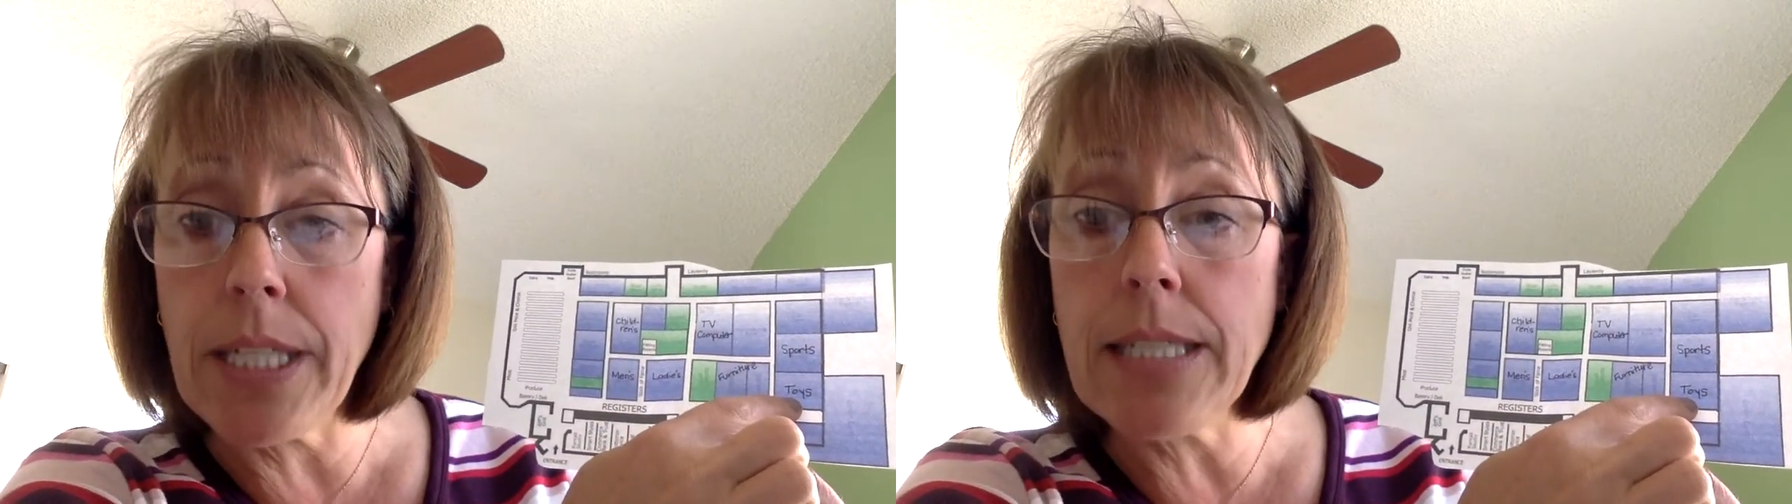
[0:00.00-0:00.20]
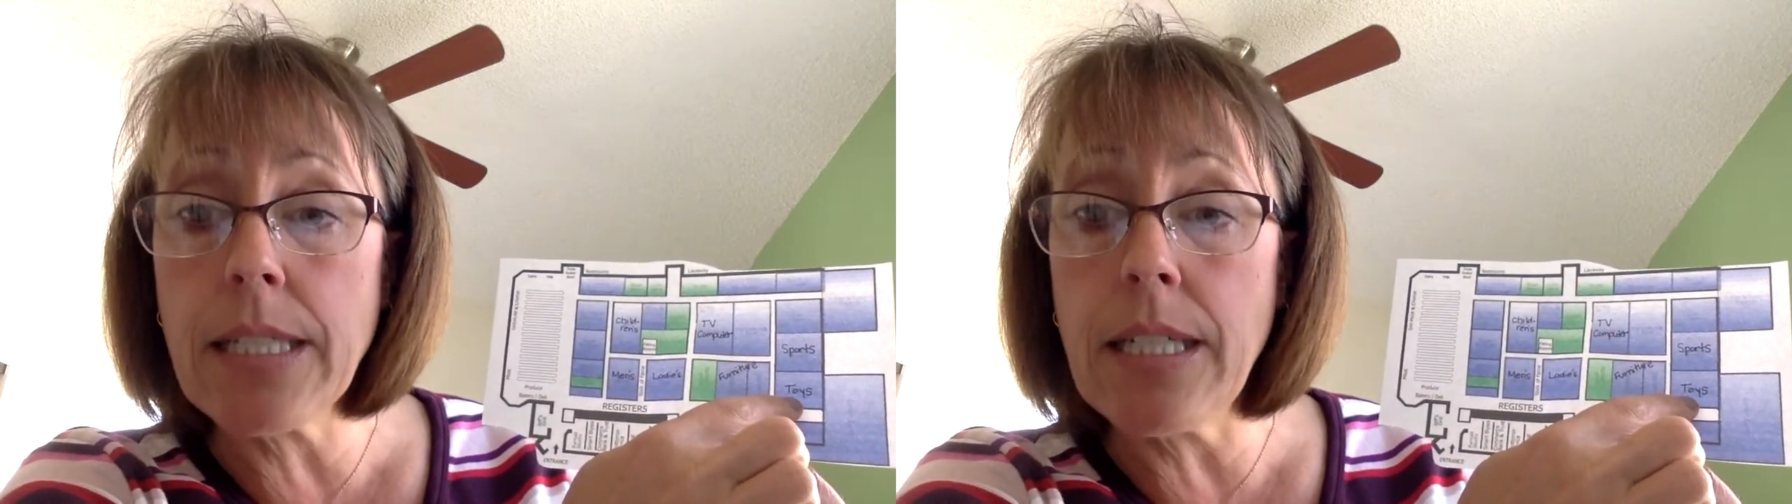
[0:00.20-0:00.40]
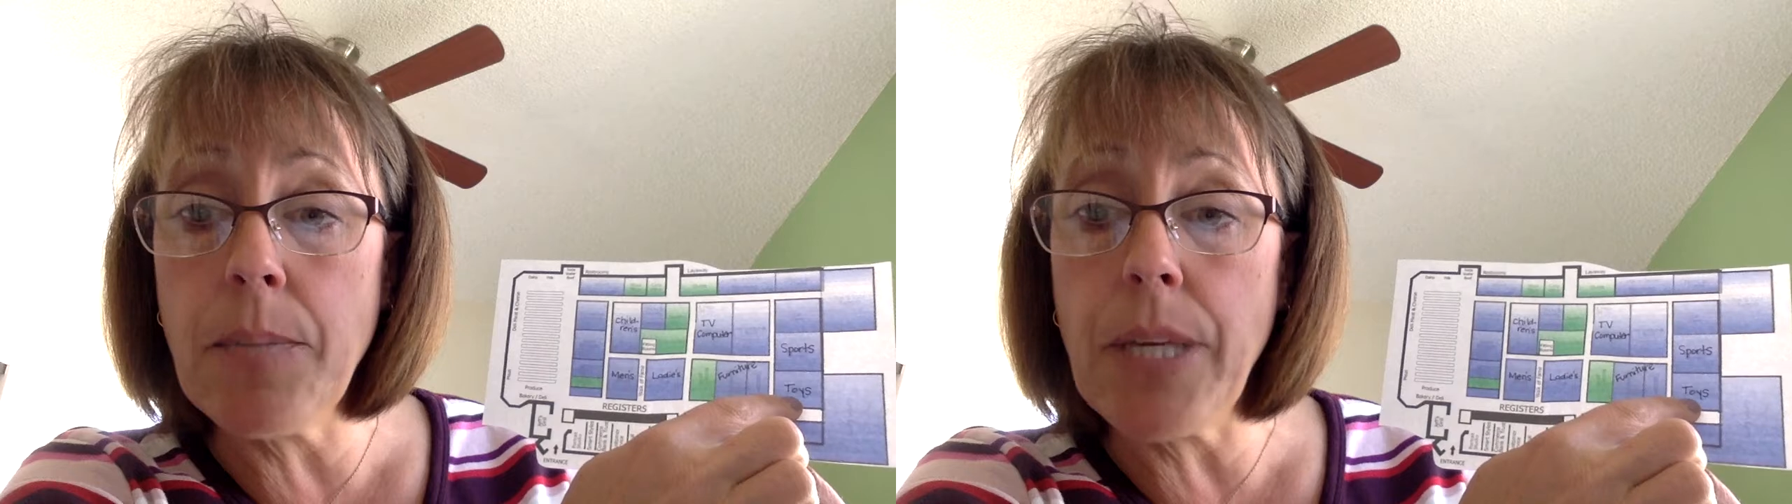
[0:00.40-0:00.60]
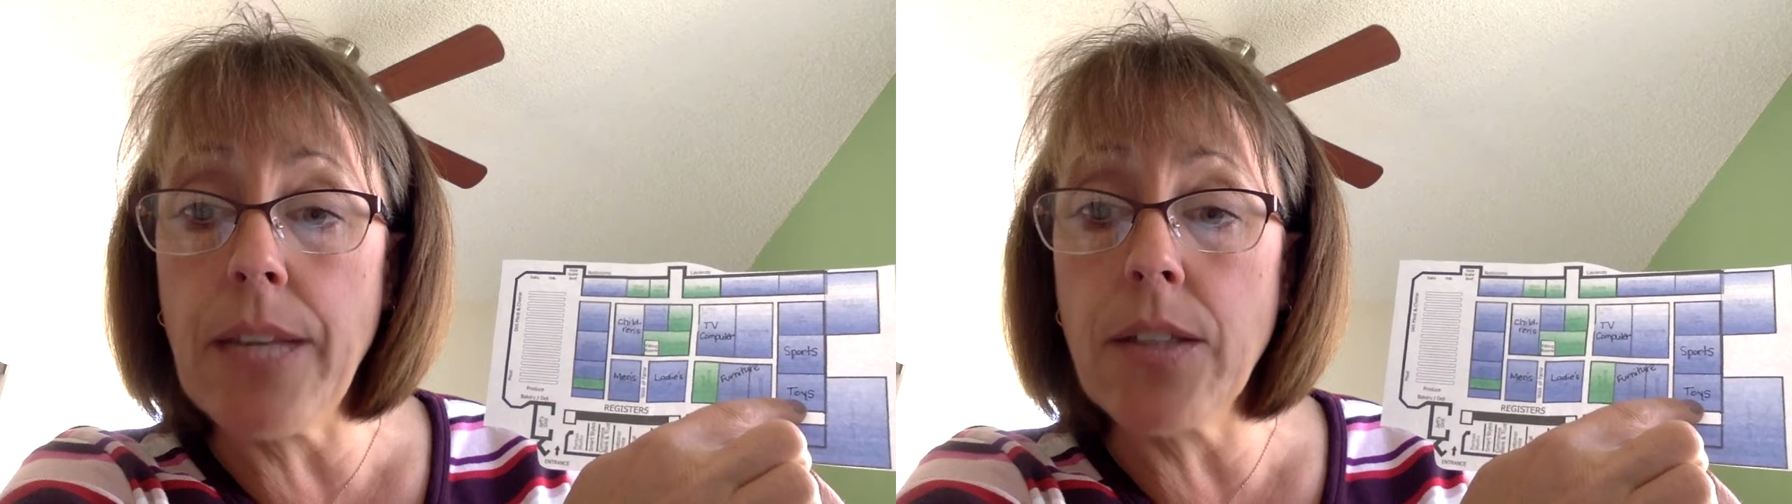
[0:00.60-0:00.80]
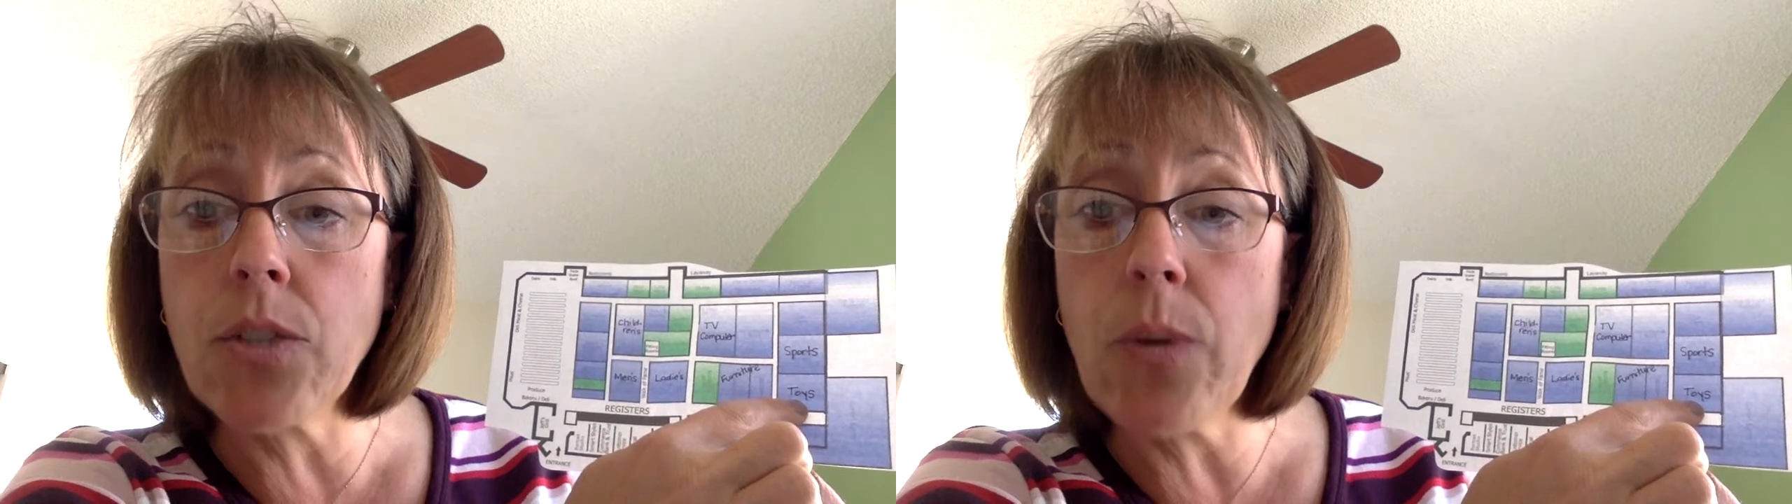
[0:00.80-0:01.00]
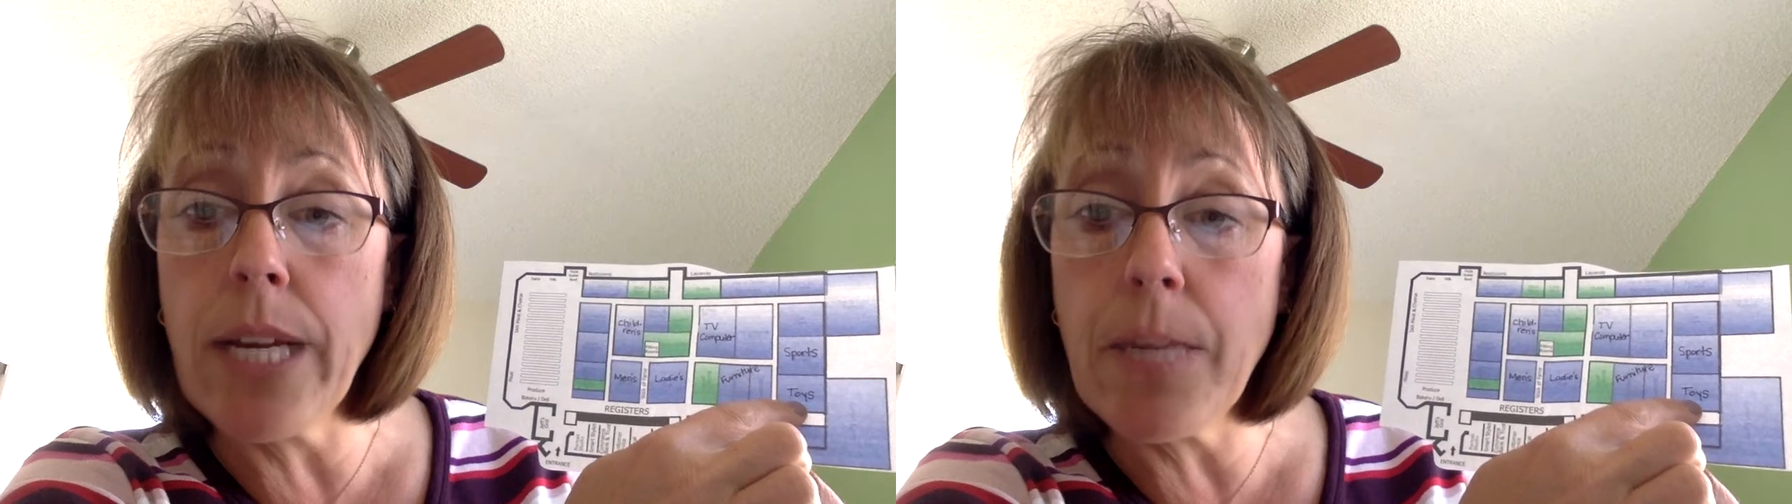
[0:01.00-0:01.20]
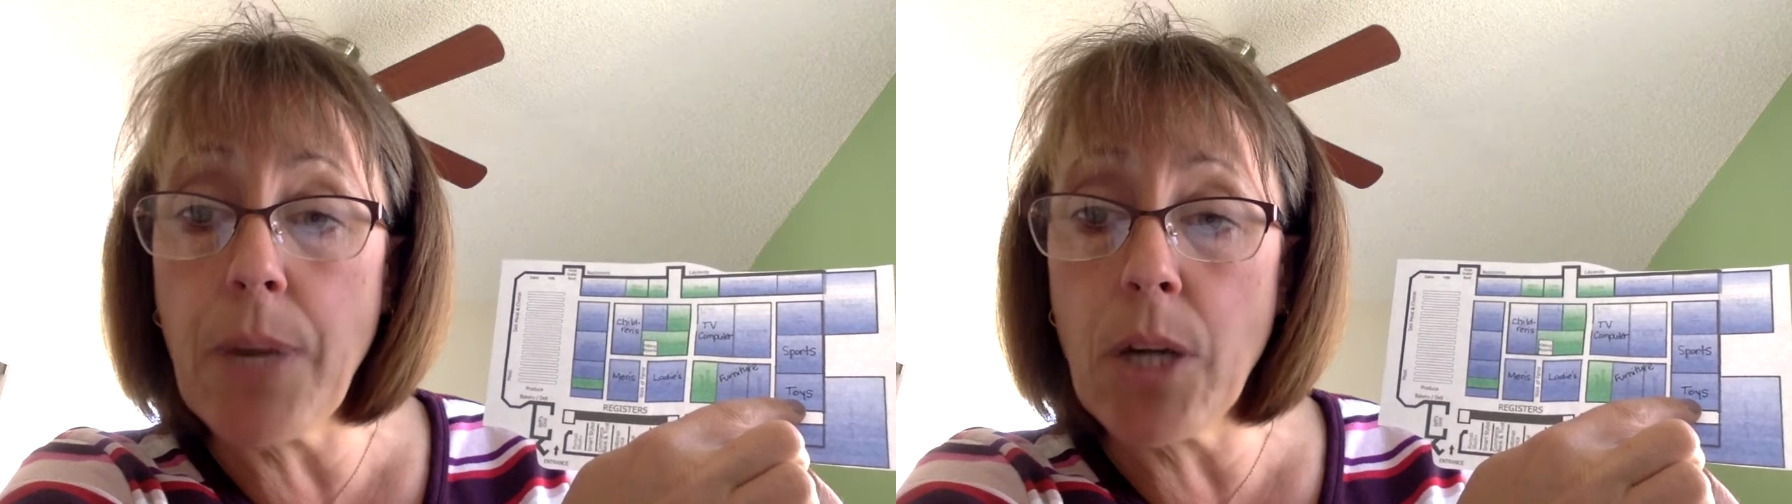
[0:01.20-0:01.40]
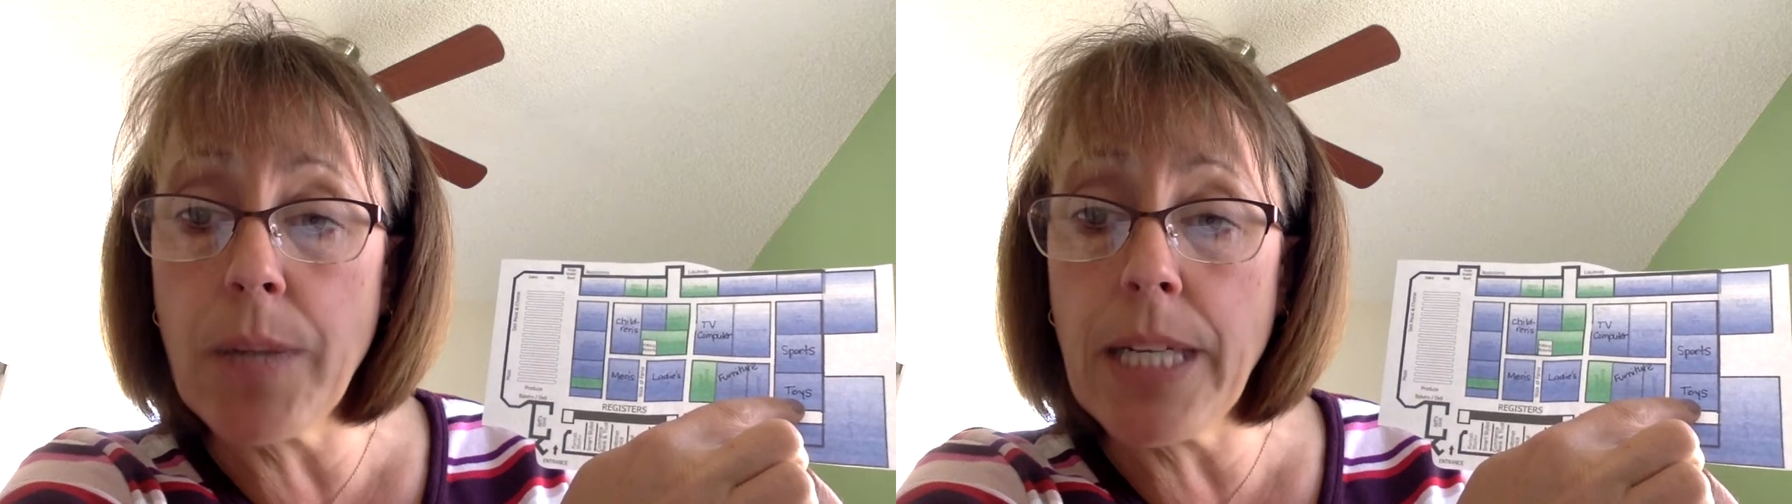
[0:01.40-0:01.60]
He's going to be in the toy
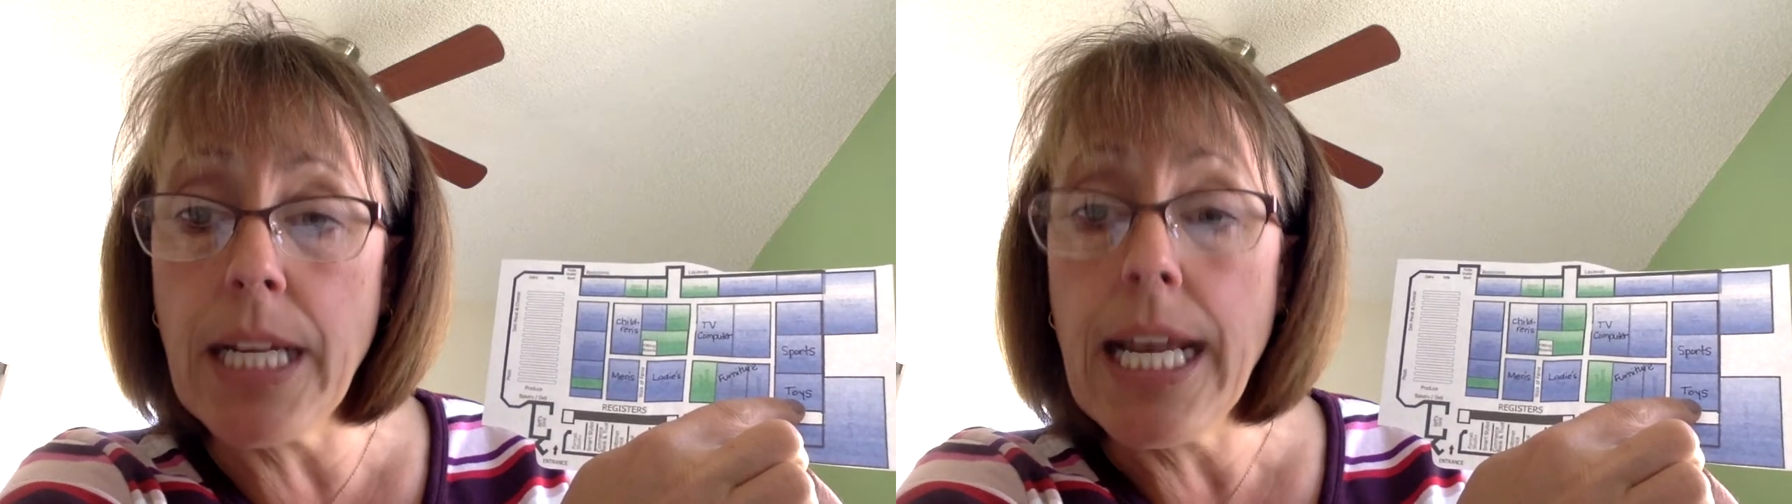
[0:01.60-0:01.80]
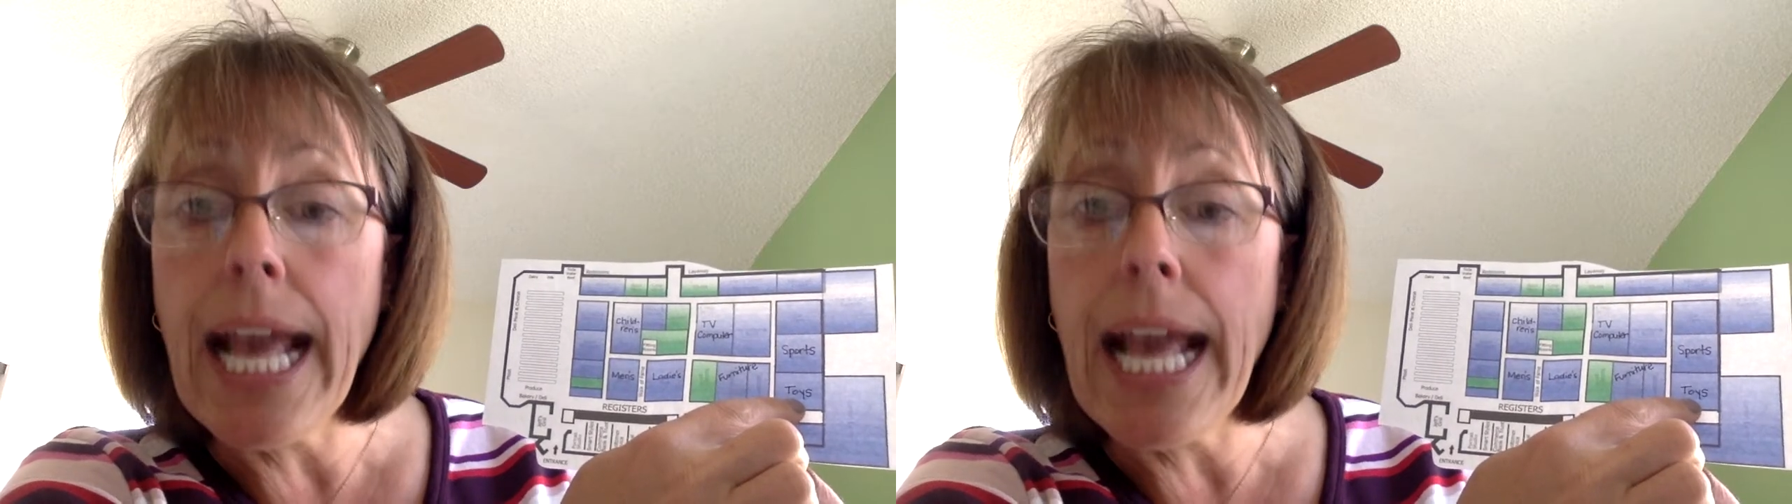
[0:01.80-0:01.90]
department,